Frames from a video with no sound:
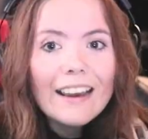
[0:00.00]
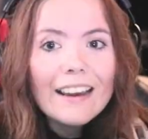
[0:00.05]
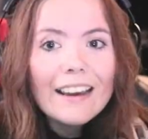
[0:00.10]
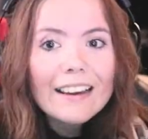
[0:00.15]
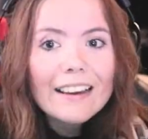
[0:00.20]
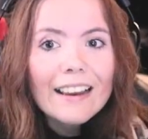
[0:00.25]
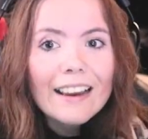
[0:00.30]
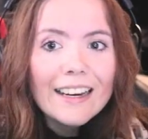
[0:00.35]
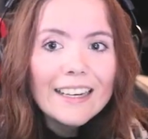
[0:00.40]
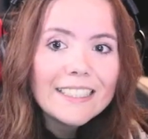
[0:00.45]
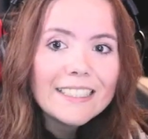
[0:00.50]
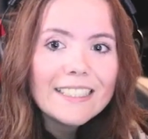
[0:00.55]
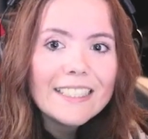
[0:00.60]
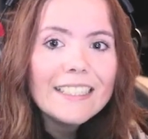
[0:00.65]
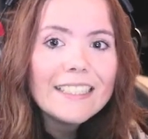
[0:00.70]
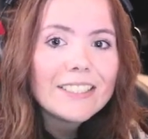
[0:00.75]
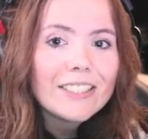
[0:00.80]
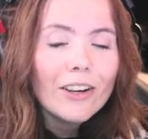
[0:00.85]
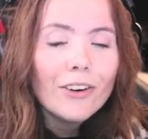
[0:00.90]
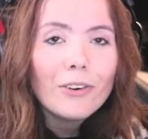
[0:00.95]
Guys,
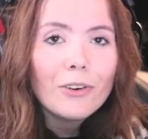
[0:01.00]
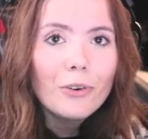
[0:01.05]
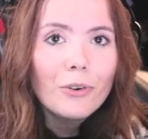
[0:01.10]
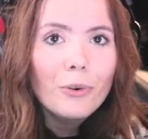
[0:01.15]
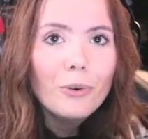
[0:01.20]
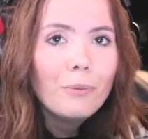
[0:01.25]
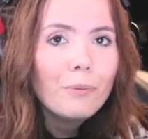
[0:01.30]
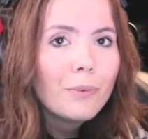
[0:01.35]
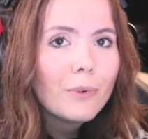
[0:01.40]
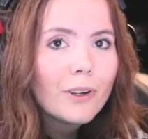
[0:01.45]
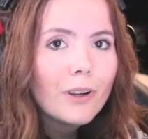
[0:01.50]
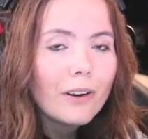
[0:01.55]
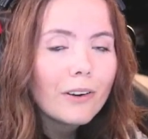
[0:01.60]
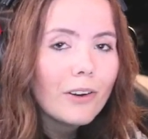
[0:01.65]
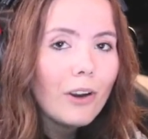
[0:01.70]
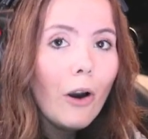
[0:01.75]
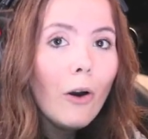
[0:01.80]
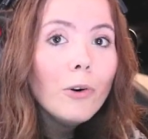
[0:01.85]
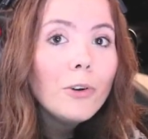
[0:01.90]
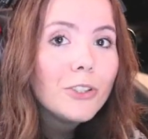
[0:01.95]
it's so cool. Go